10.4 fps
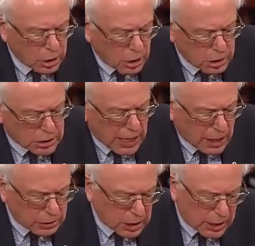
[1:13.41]
turns
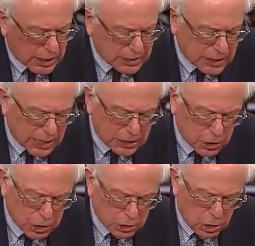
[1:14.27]
out that it has led
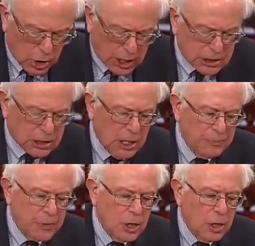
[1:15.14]
to the loss
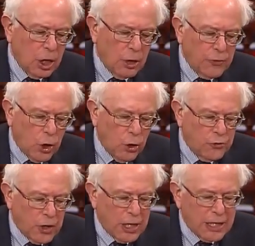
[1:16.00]
of
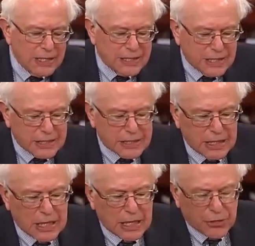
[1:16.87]
over
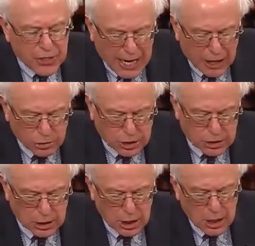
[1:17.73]
60,000